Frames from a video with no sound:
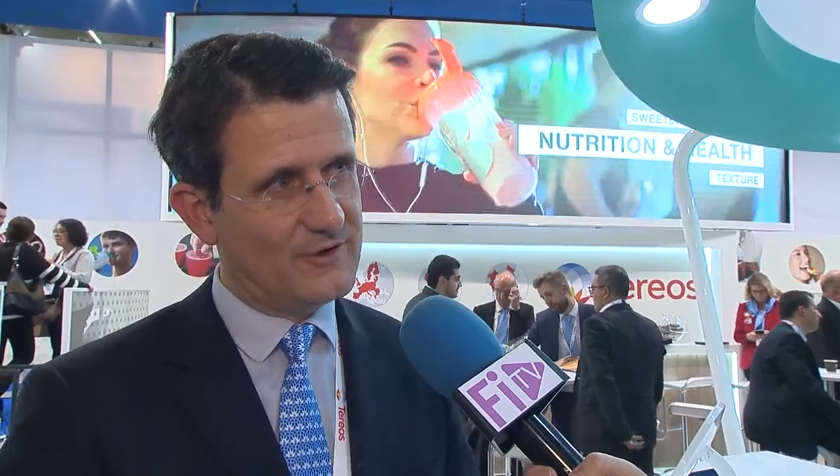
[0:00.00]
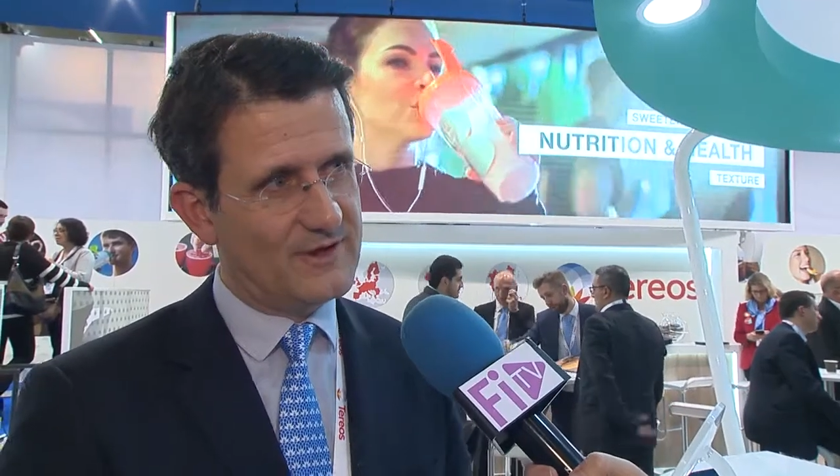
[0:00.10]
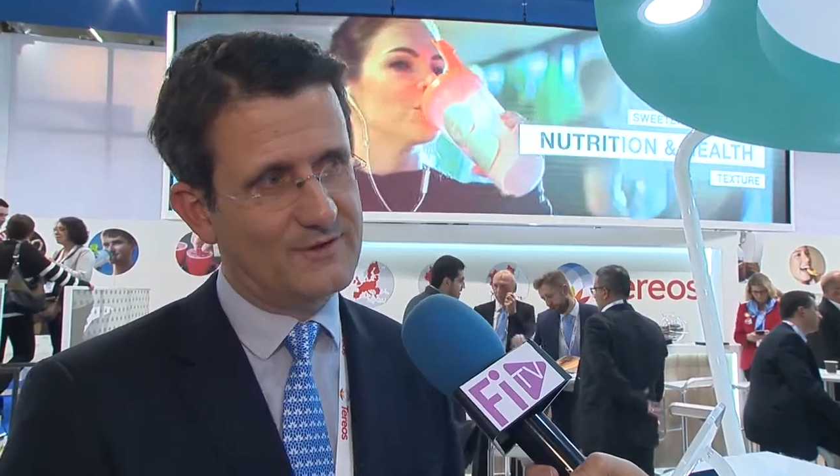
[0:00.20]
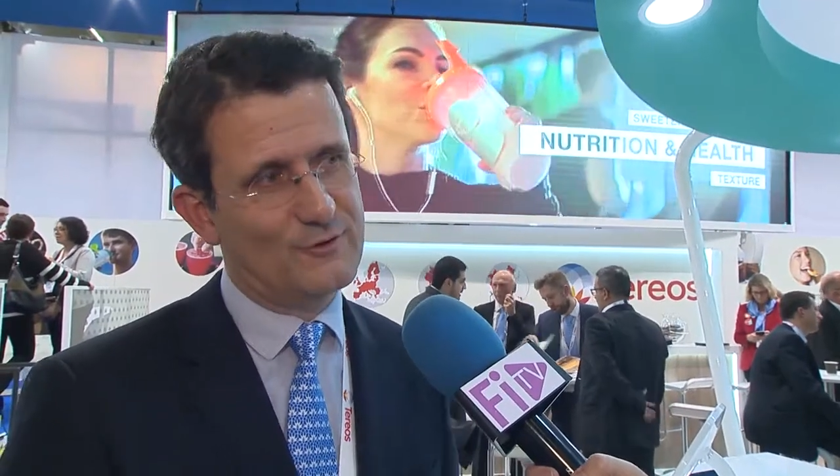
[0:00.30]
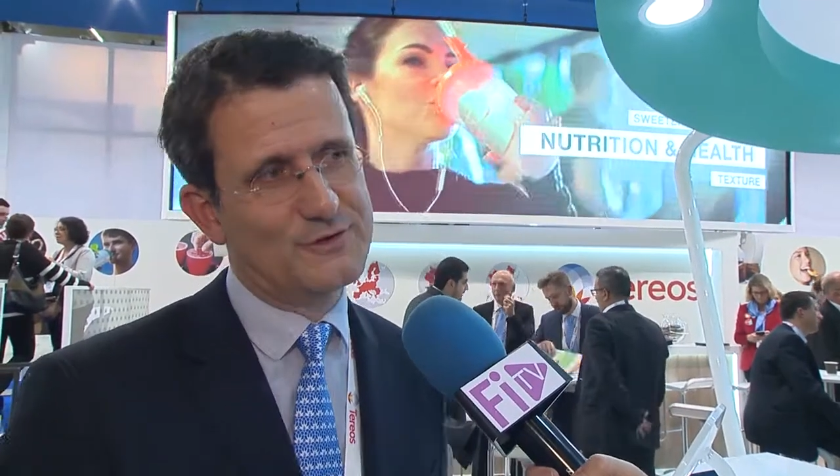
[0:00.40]

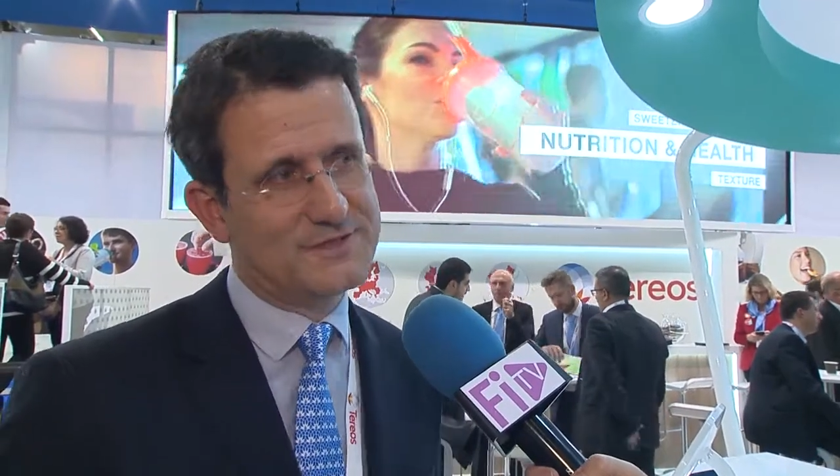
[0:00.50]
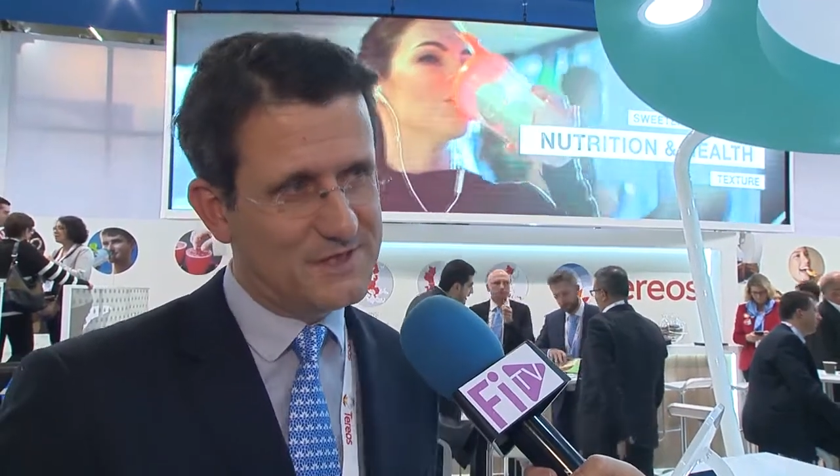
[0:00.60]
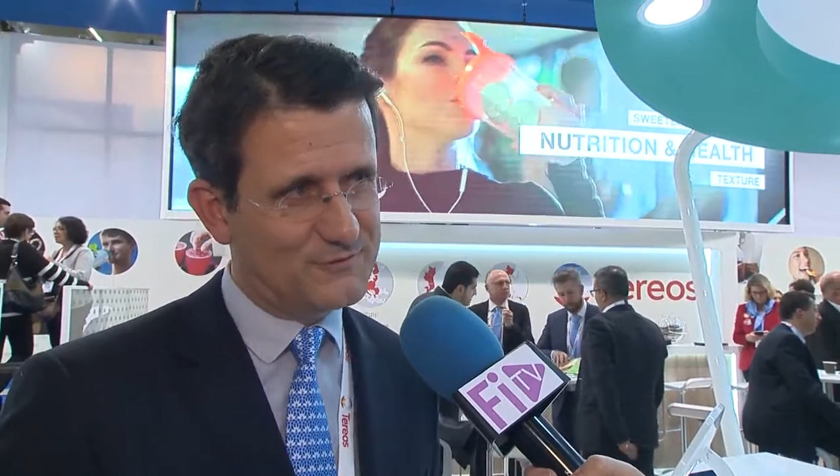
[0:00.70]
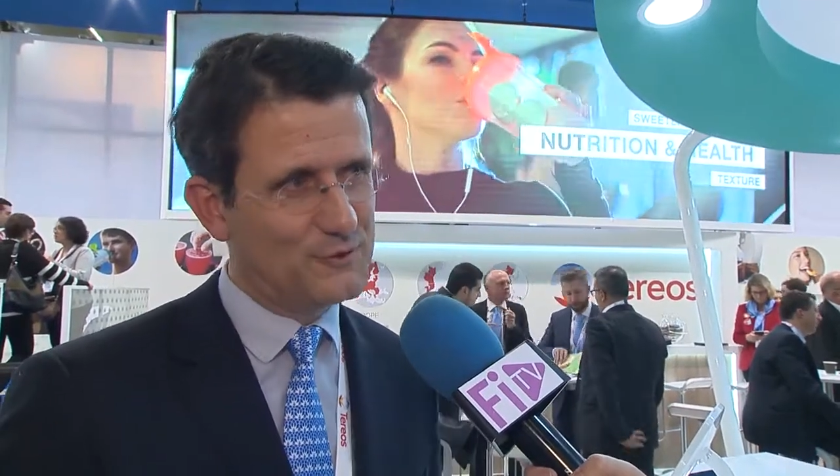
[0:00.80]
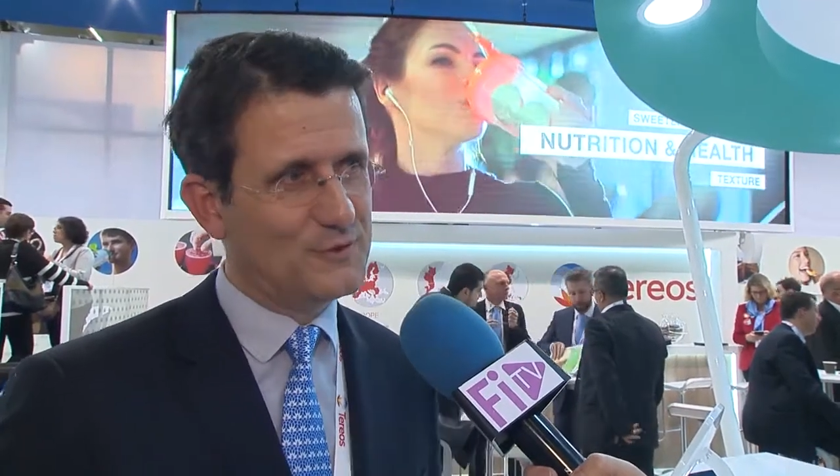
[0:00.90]
an
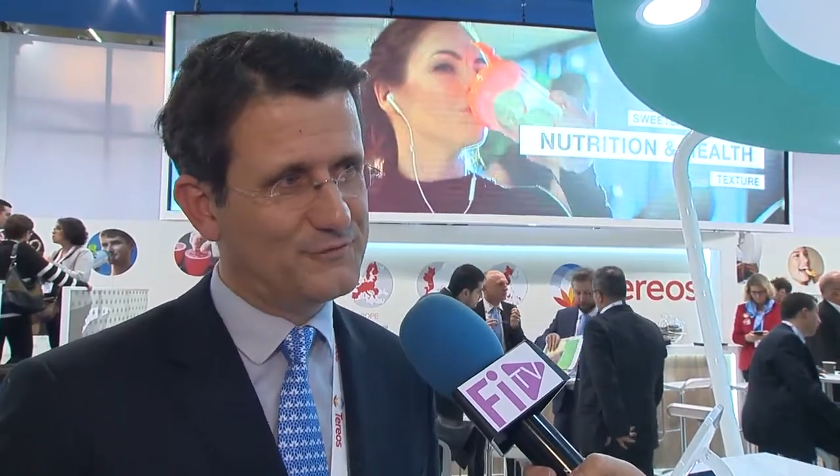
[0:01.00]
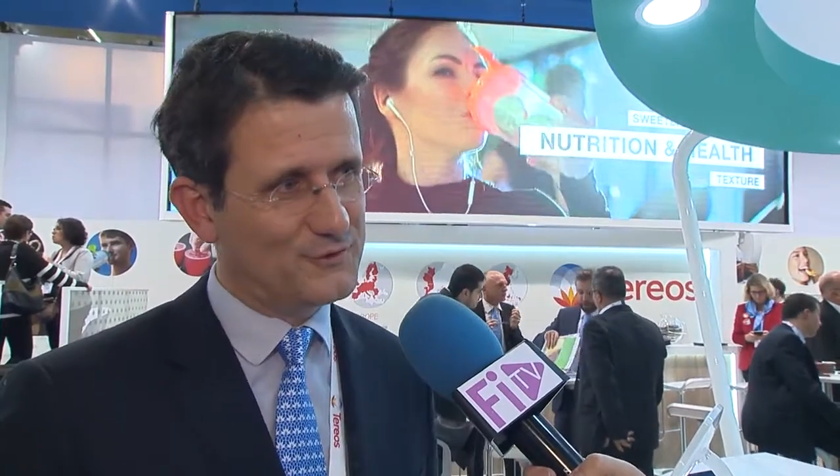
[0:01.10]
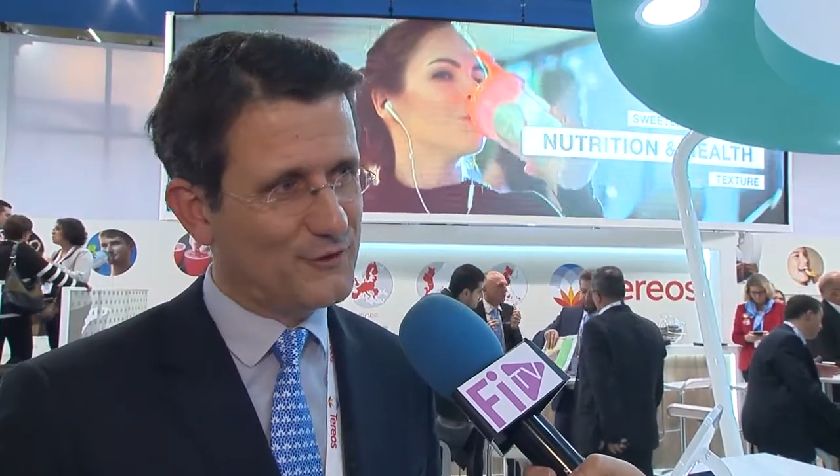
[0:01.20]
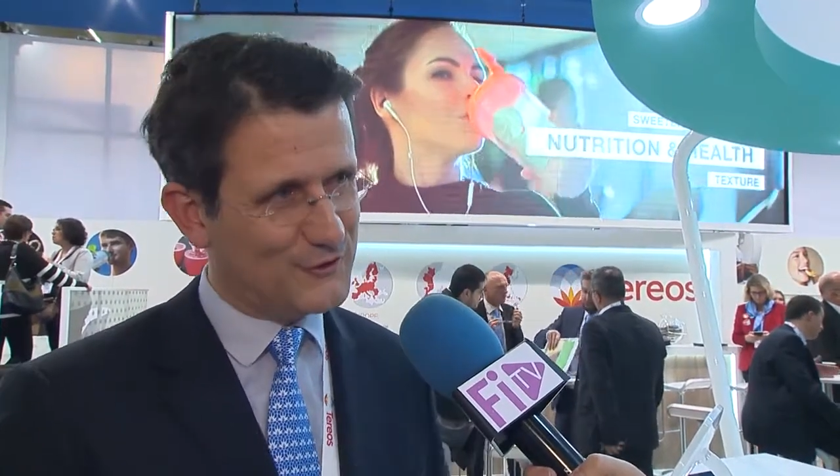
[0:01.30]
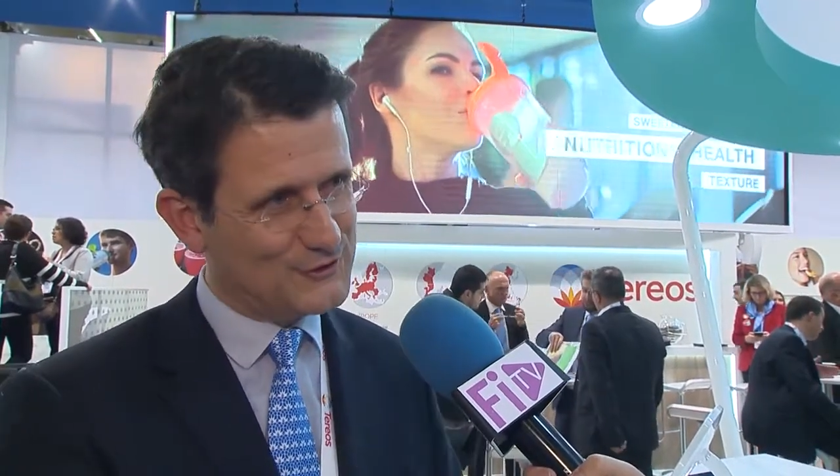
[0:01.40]
holistic view
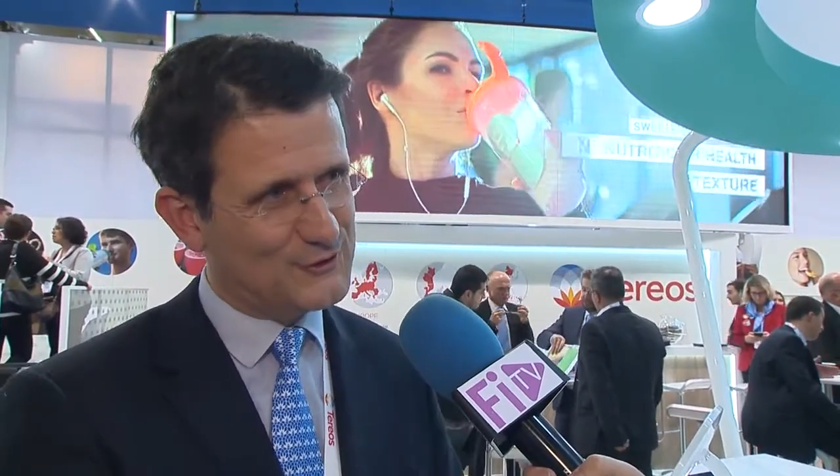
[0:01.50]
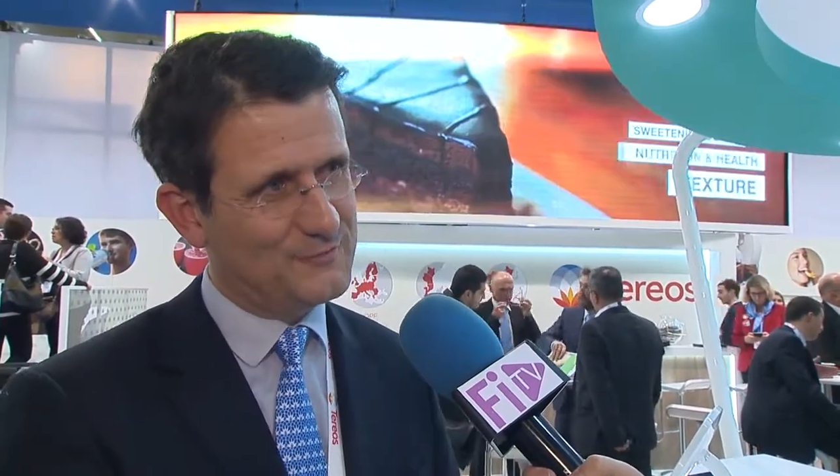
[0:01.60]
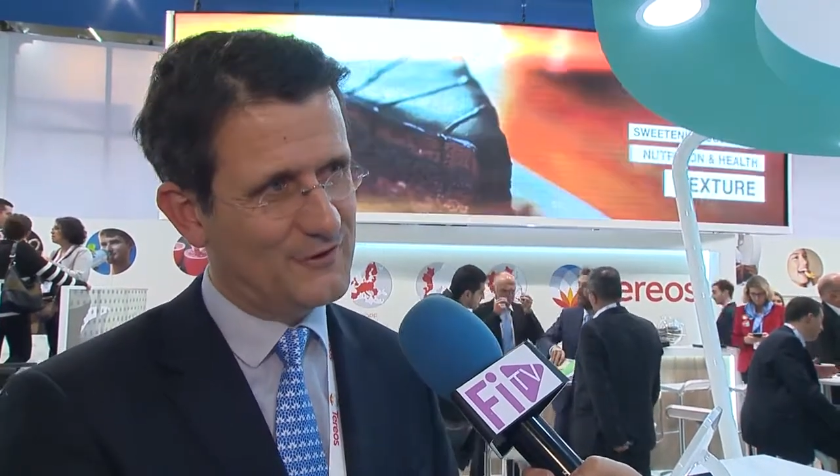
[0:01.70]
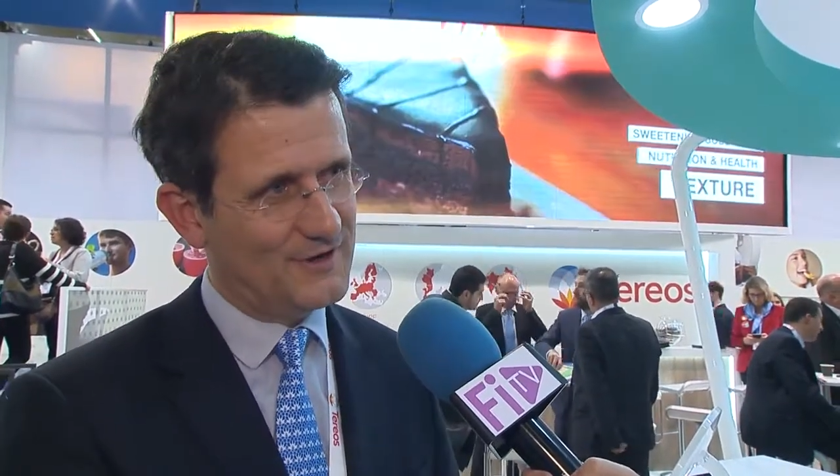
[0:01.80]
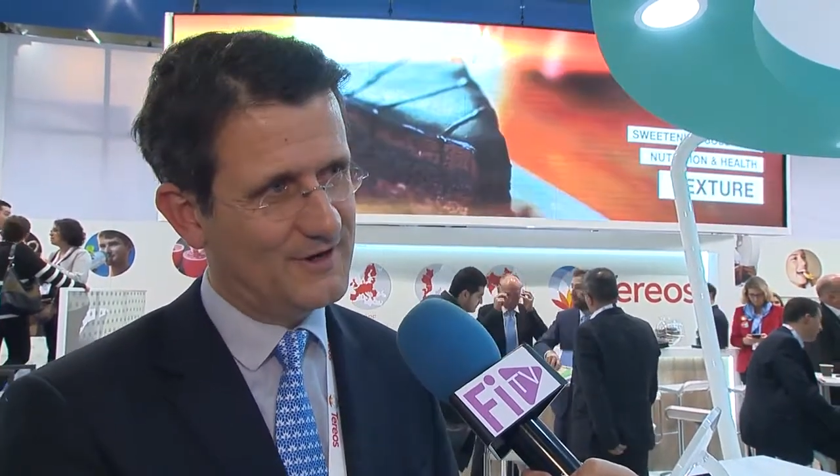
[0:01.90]
if you're a
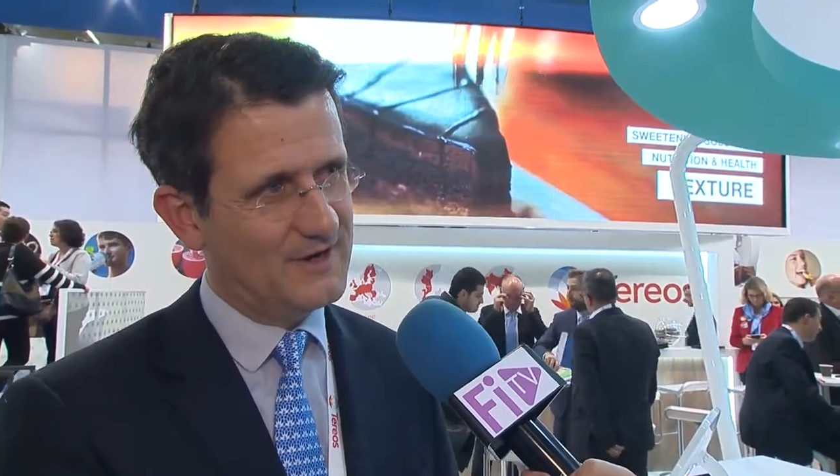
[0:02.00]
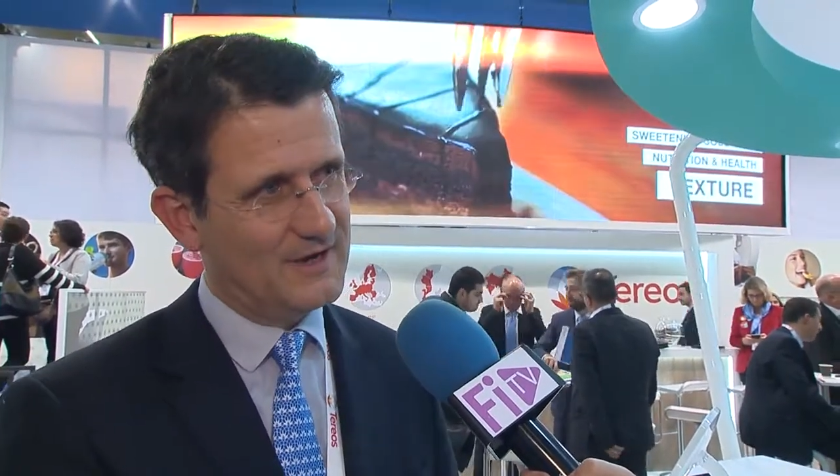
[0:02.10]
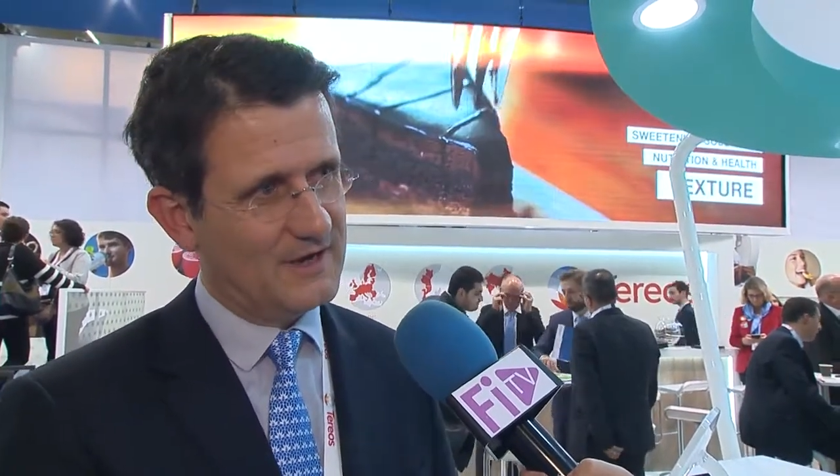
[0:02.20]
customer